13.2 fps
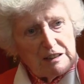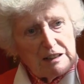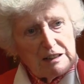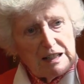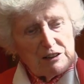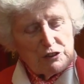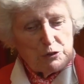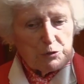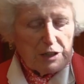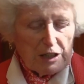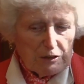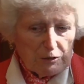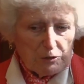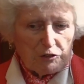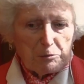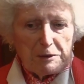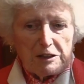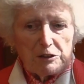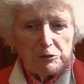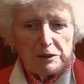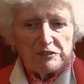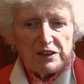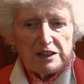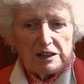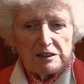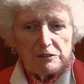Uh, as you know, Lord Speaker, we
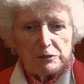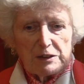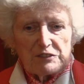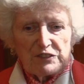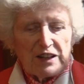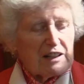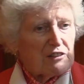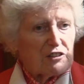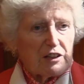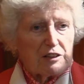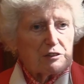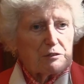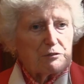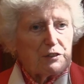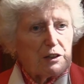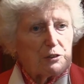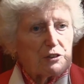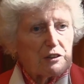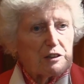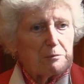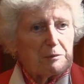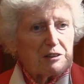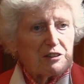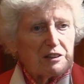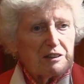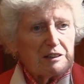very, we very seldom vote at
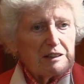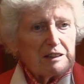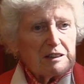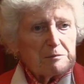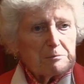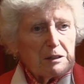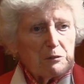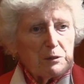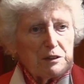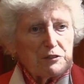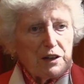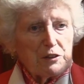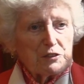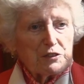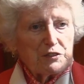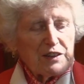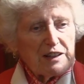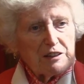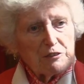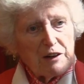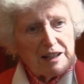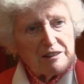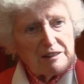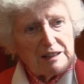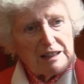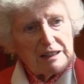committee, but we vote very
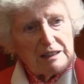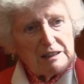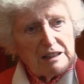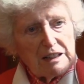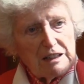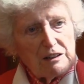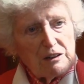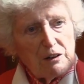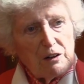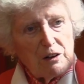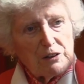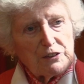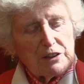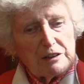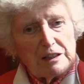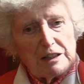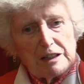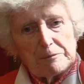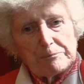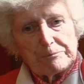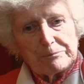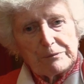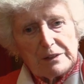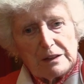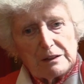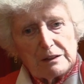regularly uh, on um,
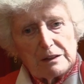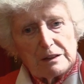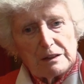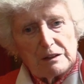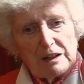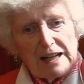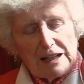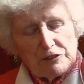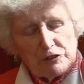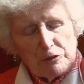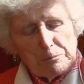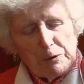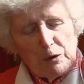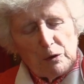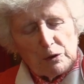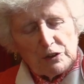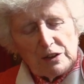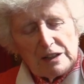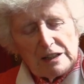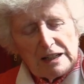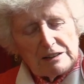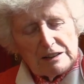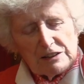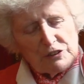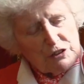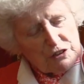at report. And
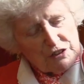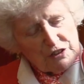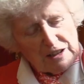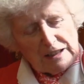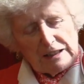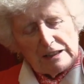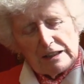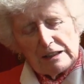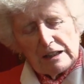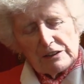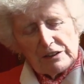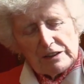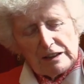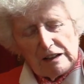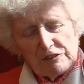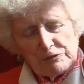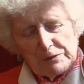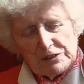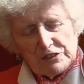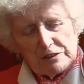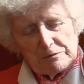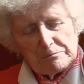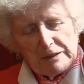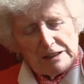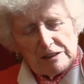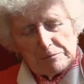interestingly, the government in
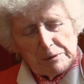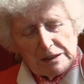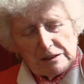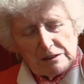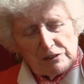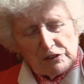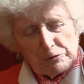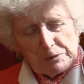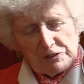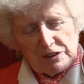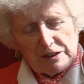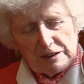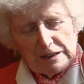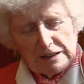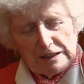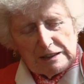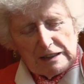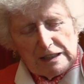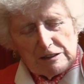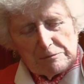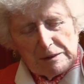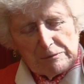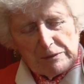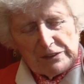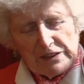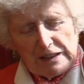many bills, particularly I
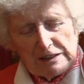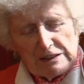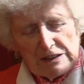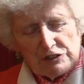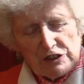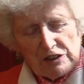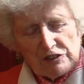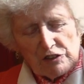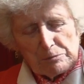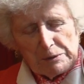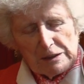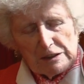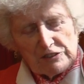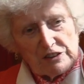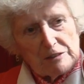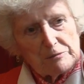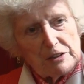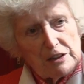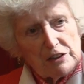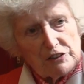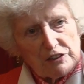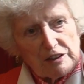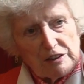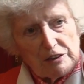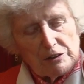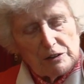remember the NHS bill some years
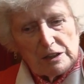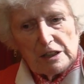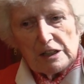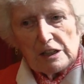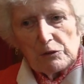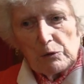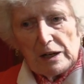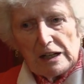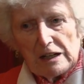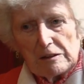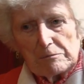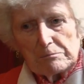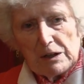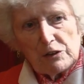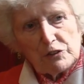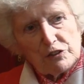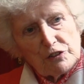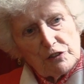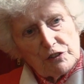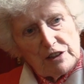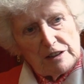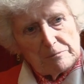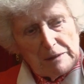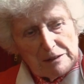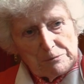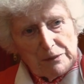ago, where most of the
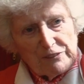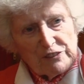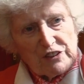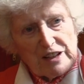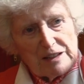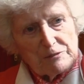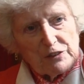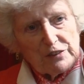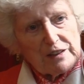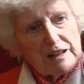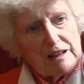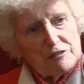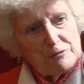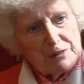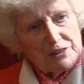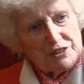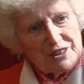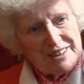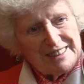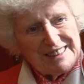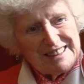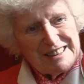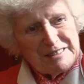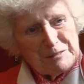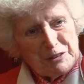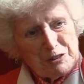amendments came from the government
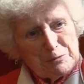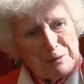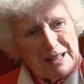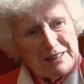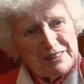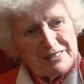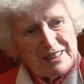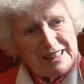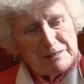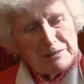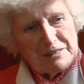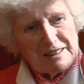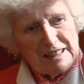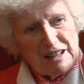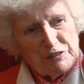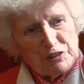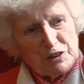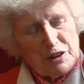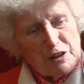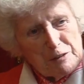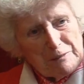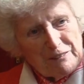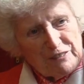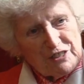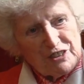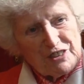because by the time it had left the
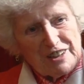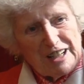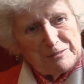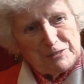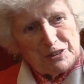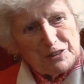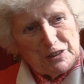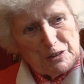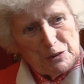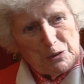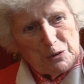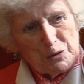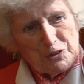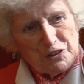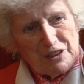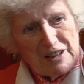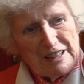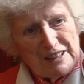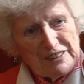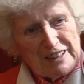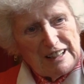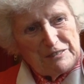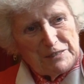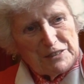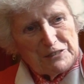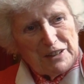Commons and come to the Lords, the
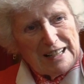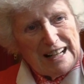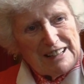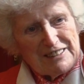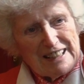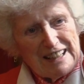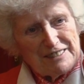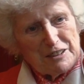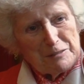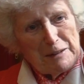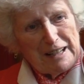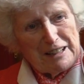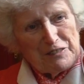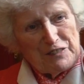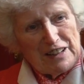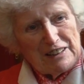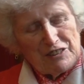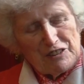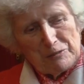government realised they had to make a very